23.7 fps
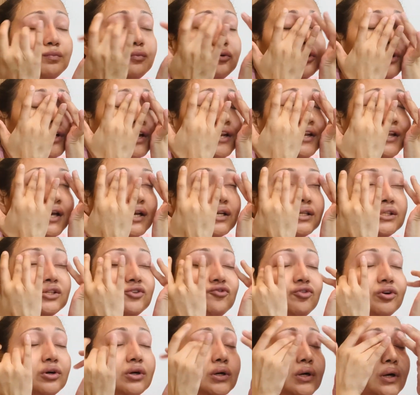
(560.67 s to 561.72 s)
put any
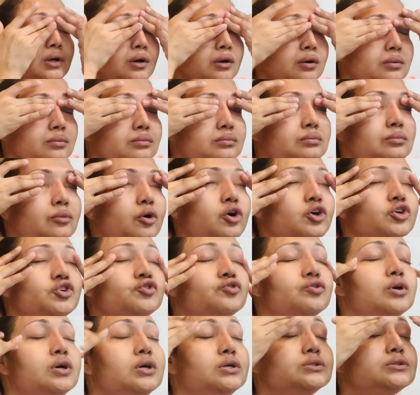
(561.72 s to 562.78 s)
extra
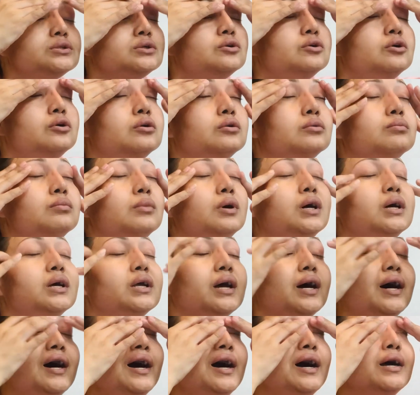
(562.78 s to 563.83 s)
moisturizer on my
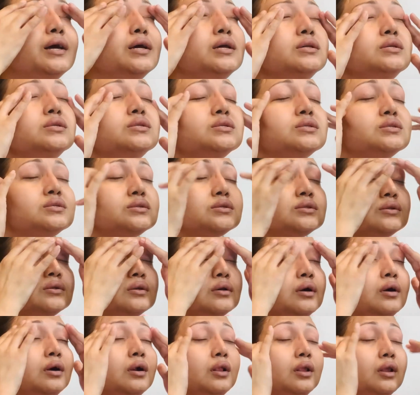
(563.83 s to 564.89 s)
eyes,
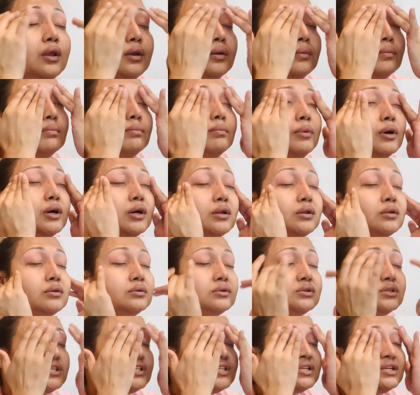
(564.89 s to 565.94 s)
but
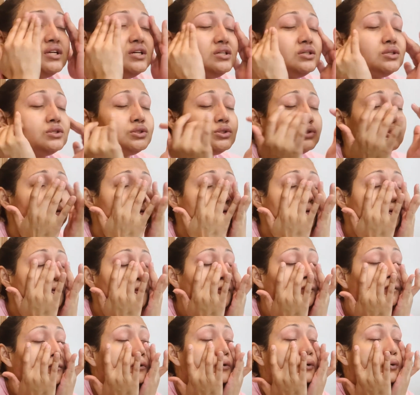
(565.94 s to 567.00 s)
Sisley is
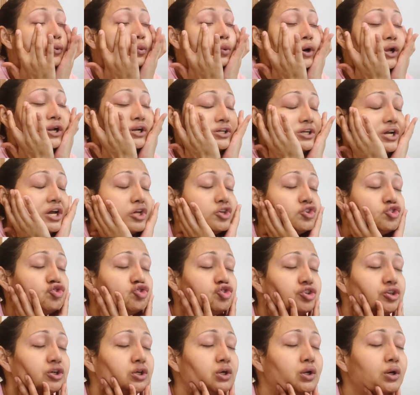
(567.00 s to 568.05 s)
so well
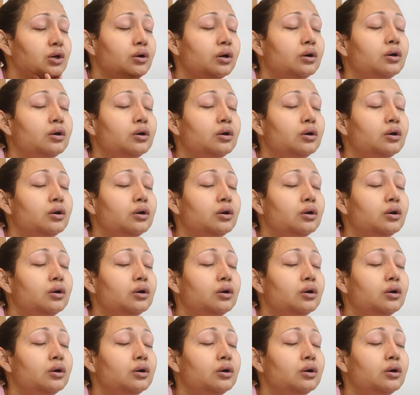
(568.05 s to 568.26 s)
textured